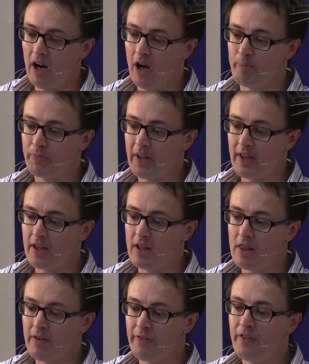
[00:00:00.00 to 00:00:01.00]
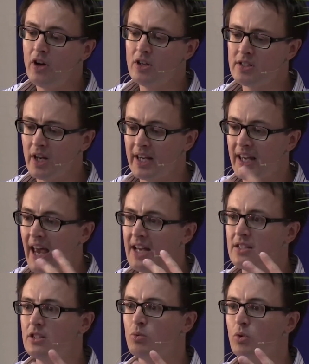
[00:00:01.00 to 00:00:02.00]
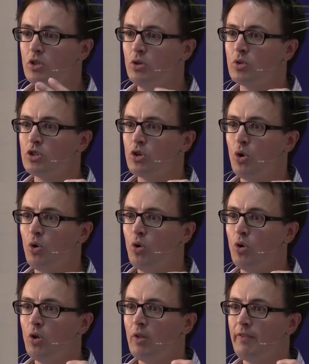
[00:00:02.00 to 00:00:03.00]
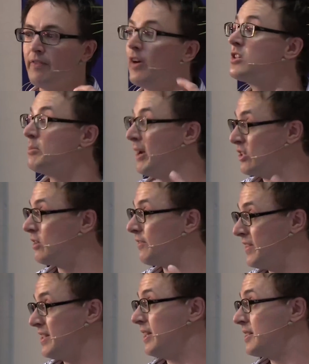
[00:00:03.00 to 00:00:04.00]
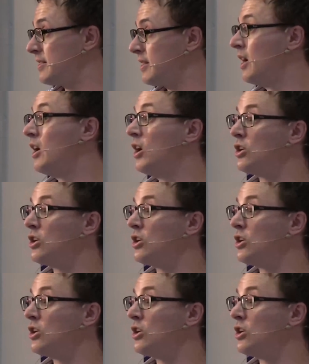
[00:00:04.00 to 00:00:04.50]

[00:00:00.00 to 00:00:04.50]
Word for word: Um, the first, I guess, is what you would call fundamental physics.